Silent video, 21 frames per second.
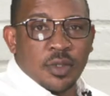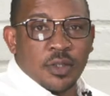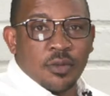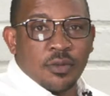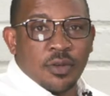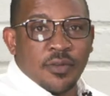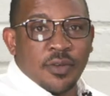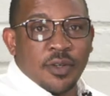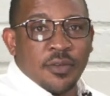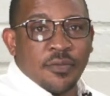
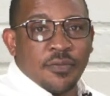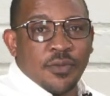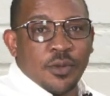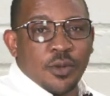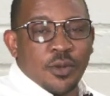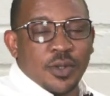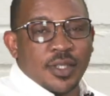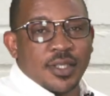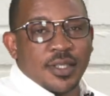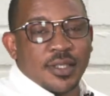Good evening,
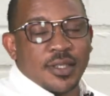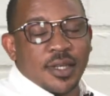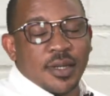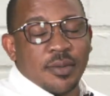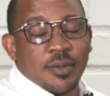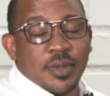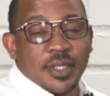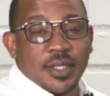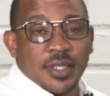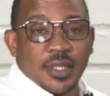viewers. I'm
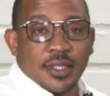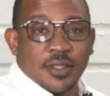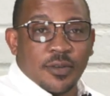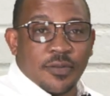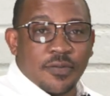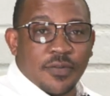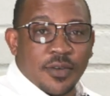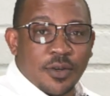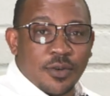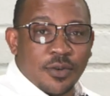Matthias
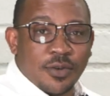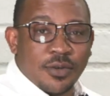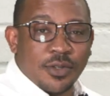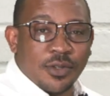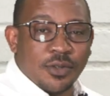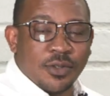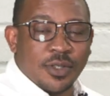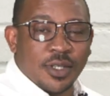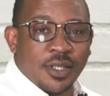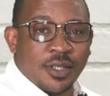Aufiku,
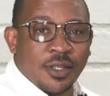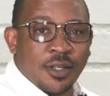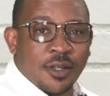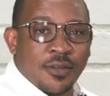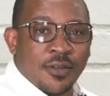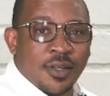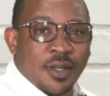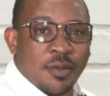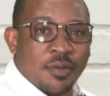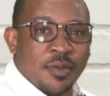news editor of
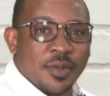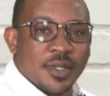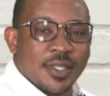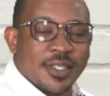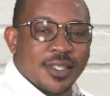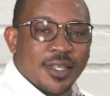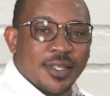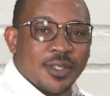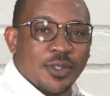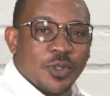the Namibian
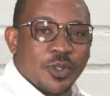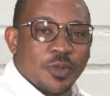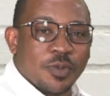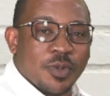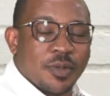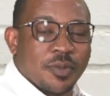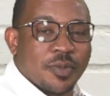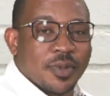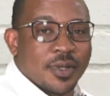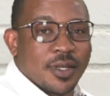Sun
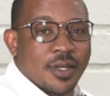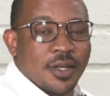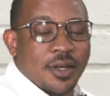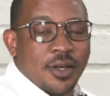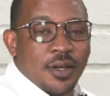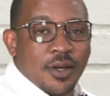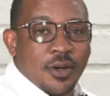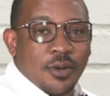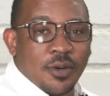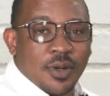newspaper.
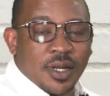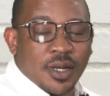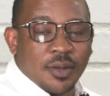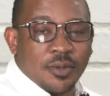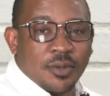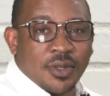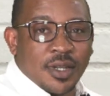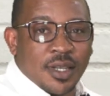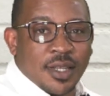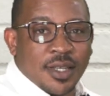Welcome to
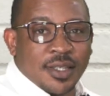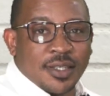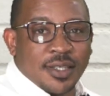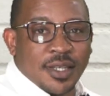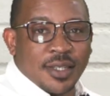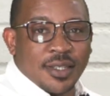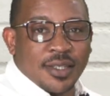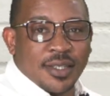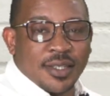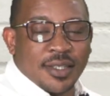another
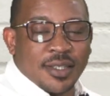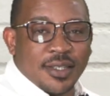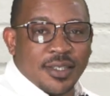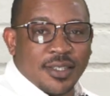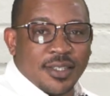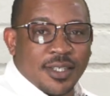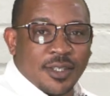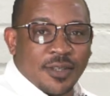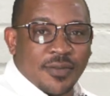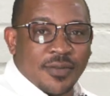exciting
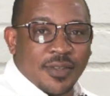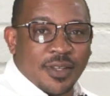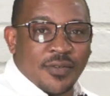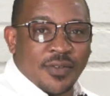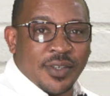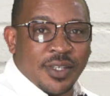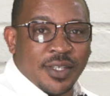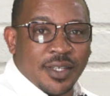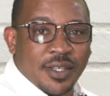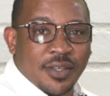edition of the
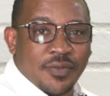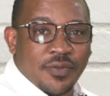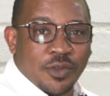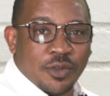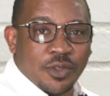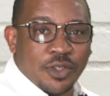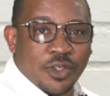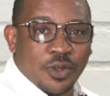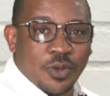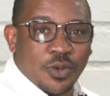Evening Review
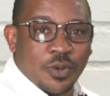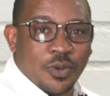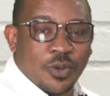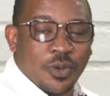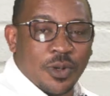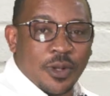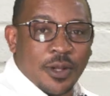Show.